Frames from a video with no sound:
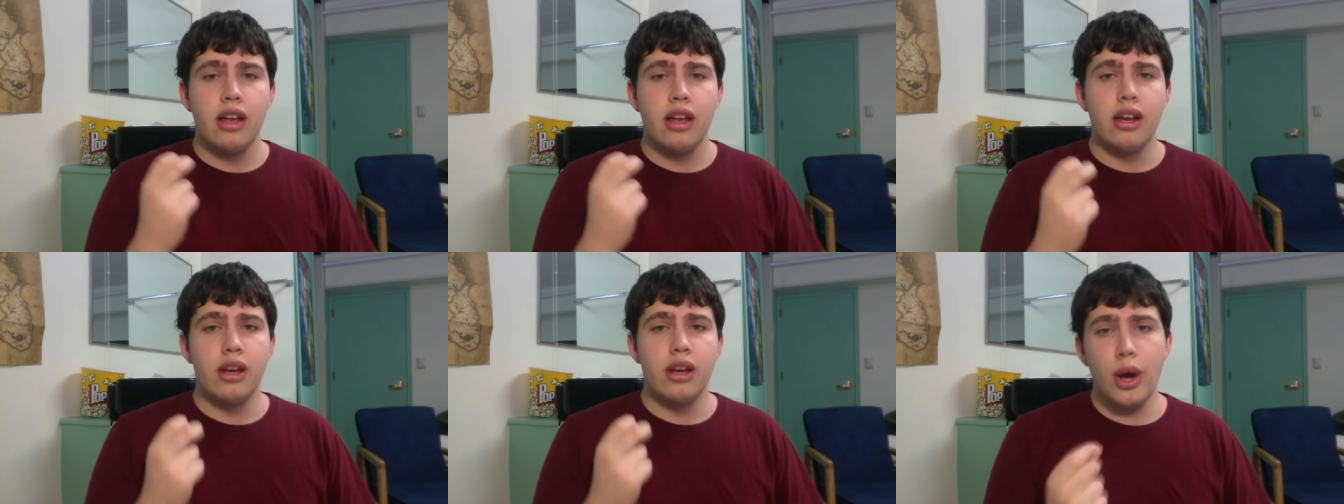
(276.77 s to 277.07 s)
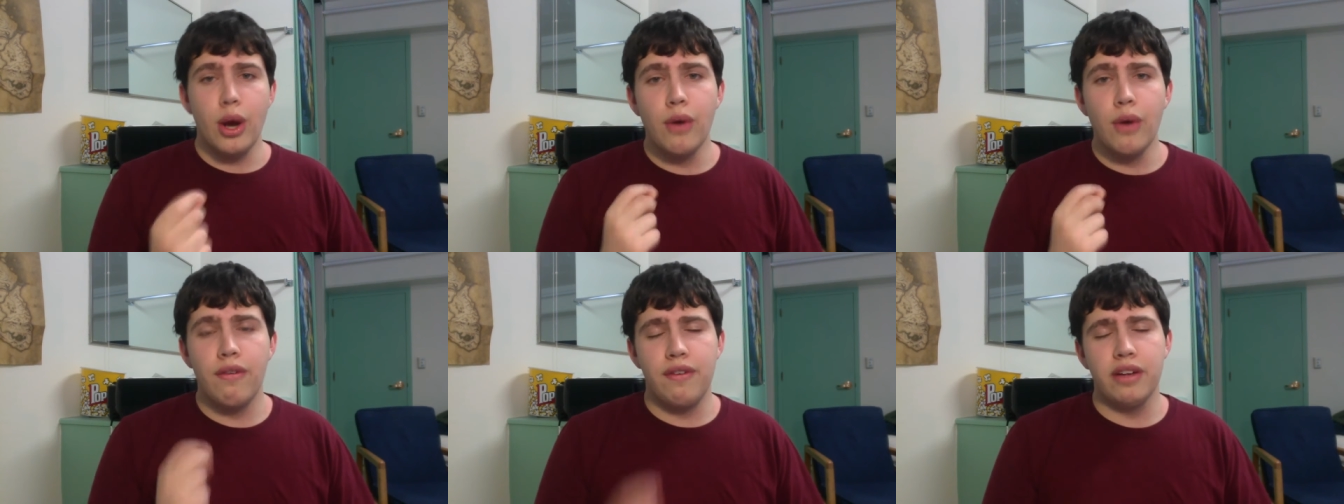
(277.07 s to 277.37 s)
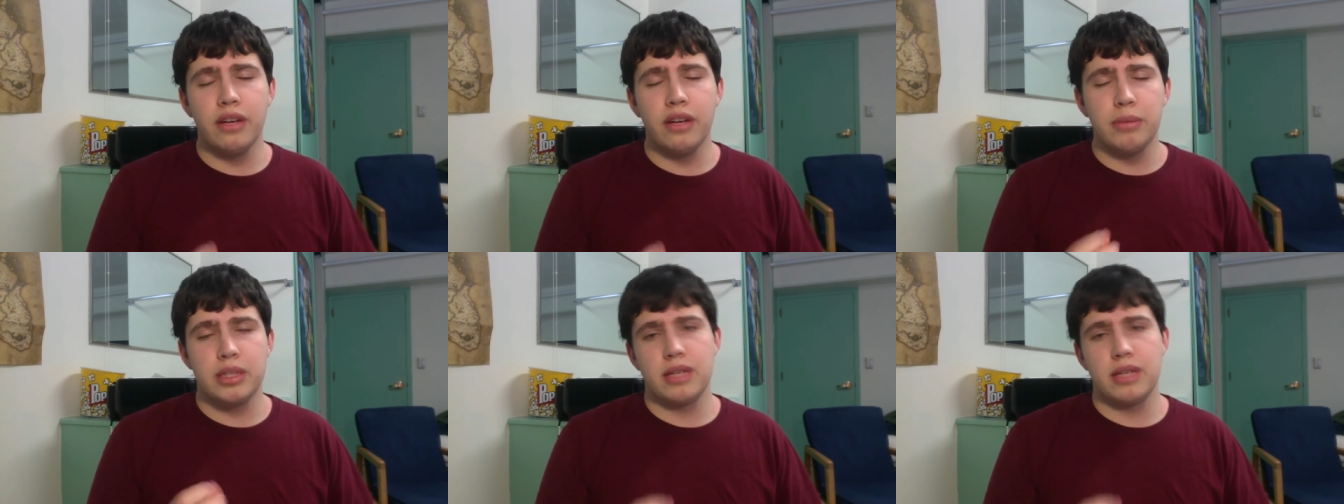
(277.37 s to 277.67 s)
No
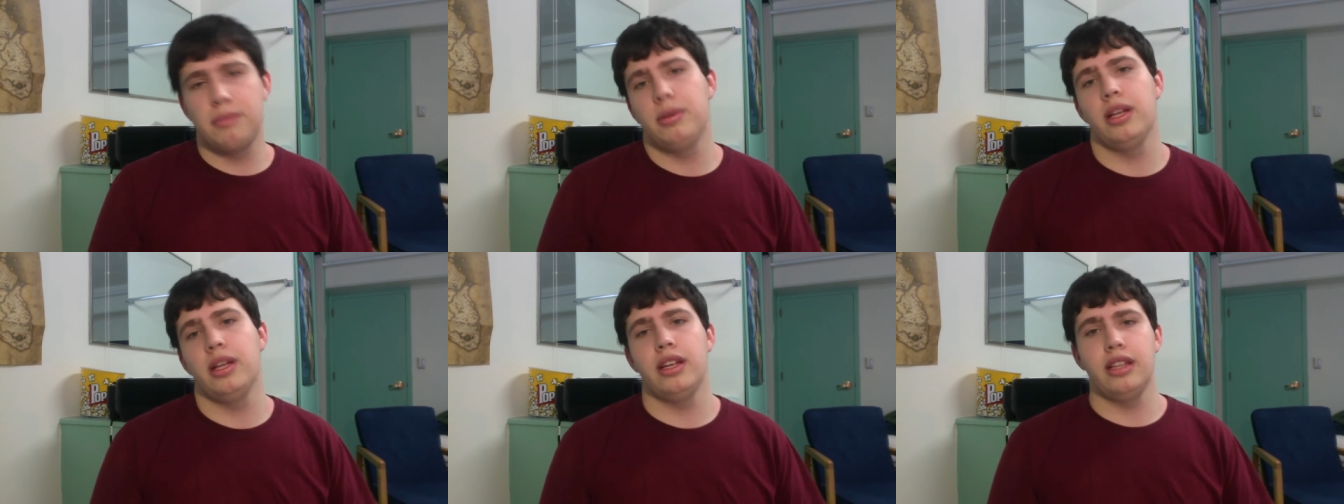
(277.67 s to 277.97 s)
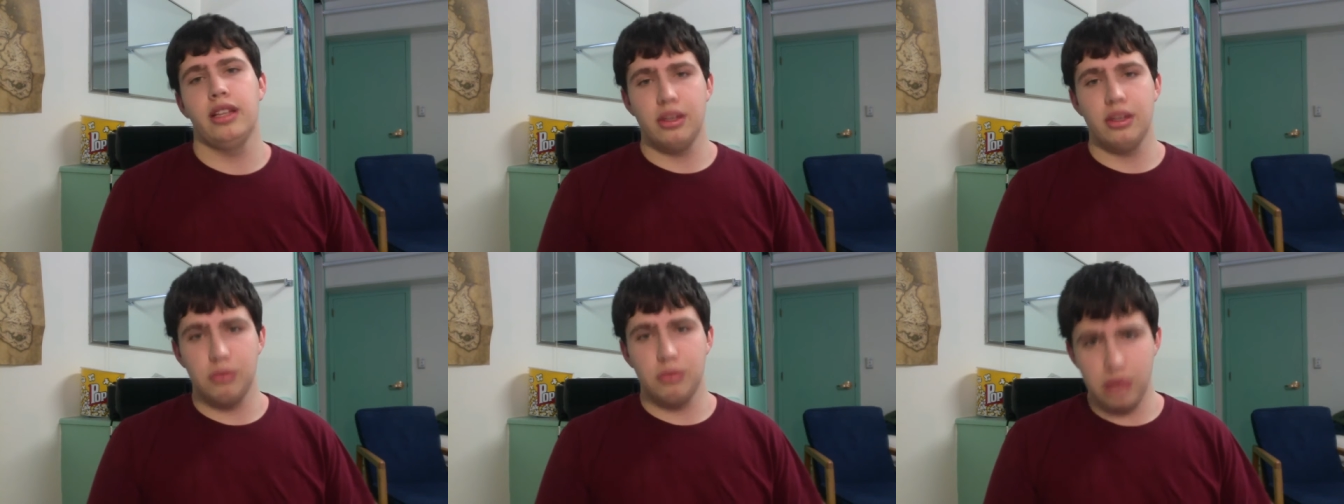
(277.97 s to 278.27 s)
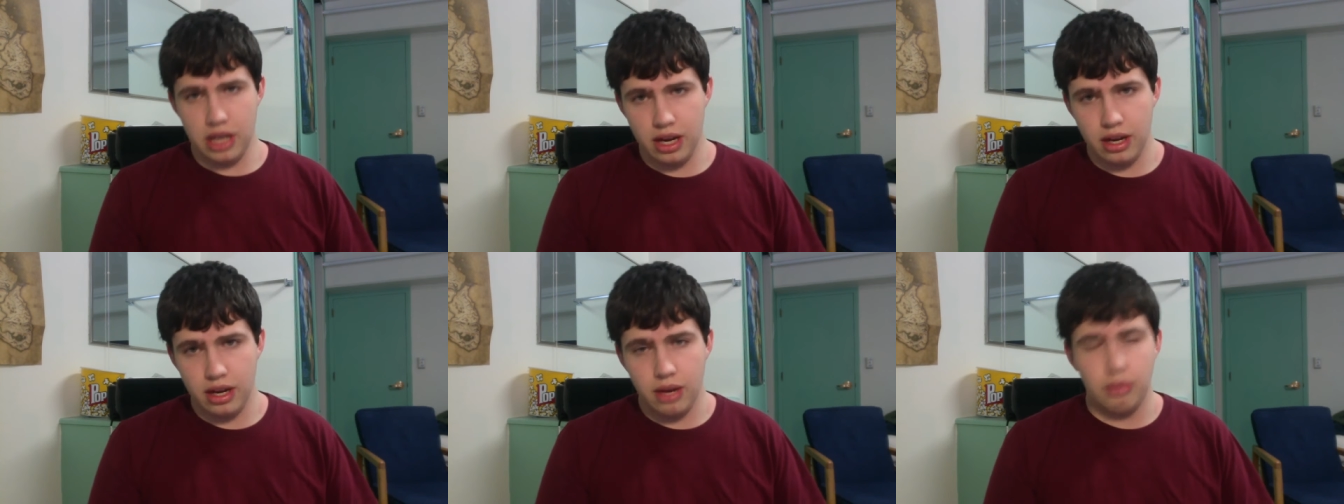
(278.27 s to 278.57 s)
film is completely
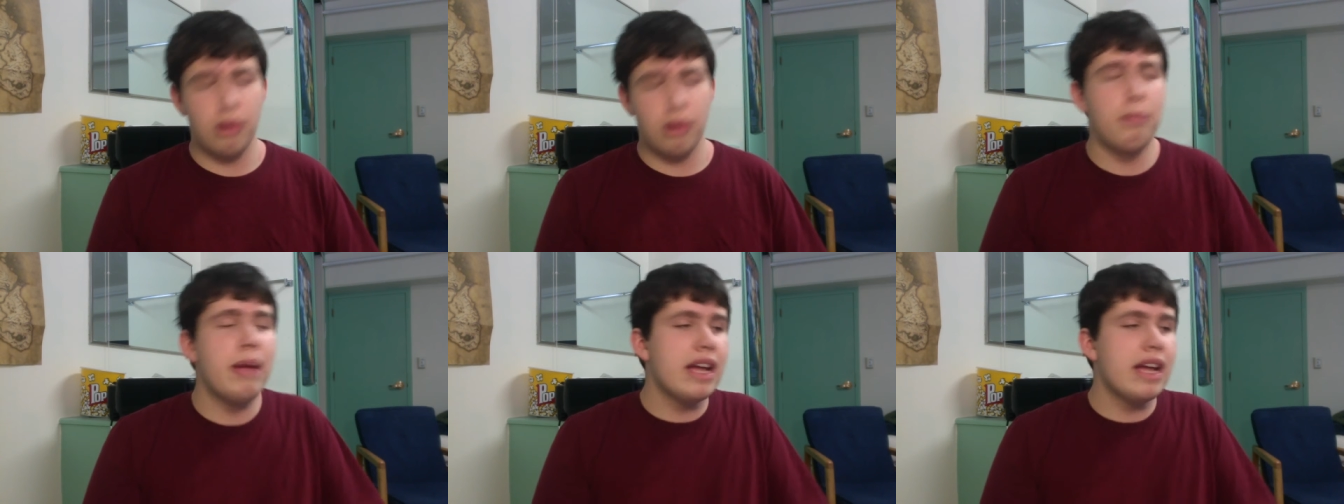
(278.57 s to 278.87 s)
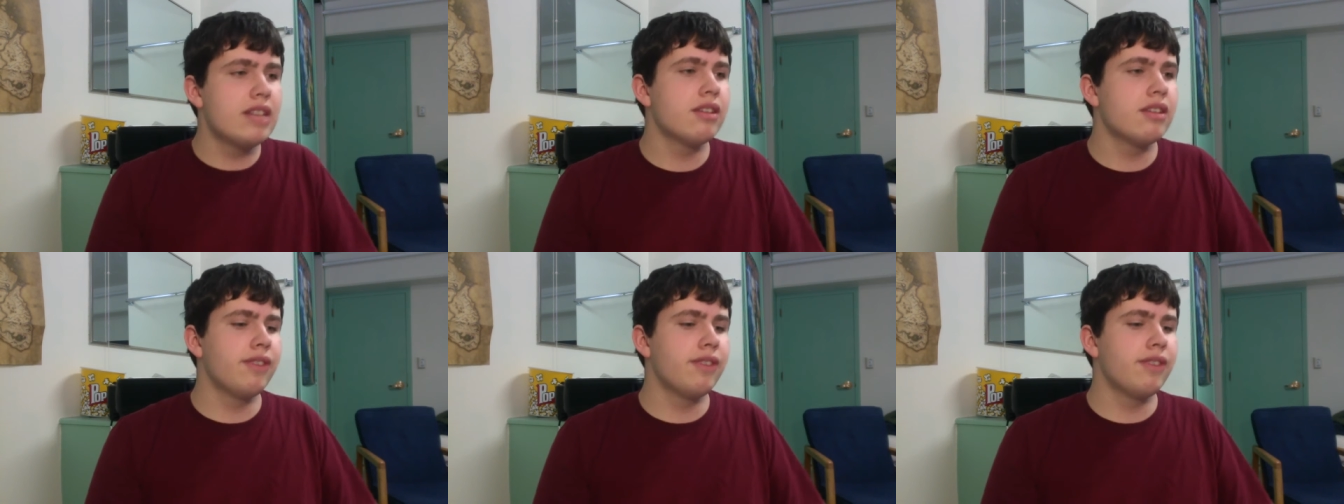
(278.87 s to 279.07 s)
unique. What makes a